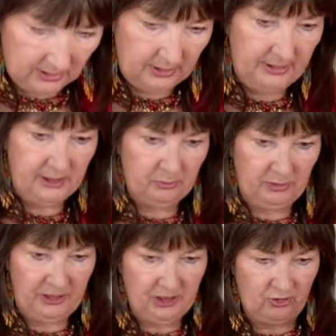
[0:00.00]
this
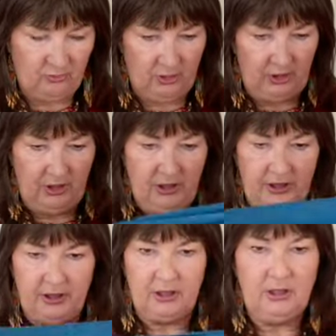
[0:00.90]
piece from
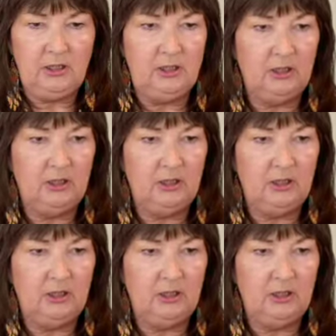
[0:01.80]
earlier,